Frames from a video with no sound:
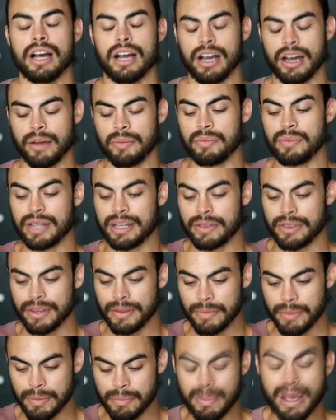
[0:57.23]
Um, it,
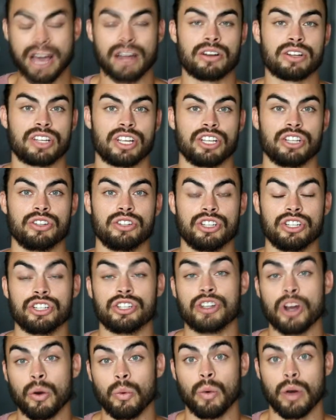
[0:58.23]
it, matters that you, you
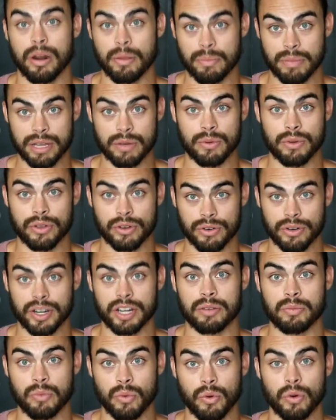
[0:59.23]
don't want to be with her
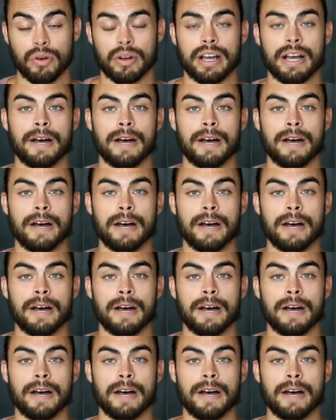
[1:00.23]
anymore.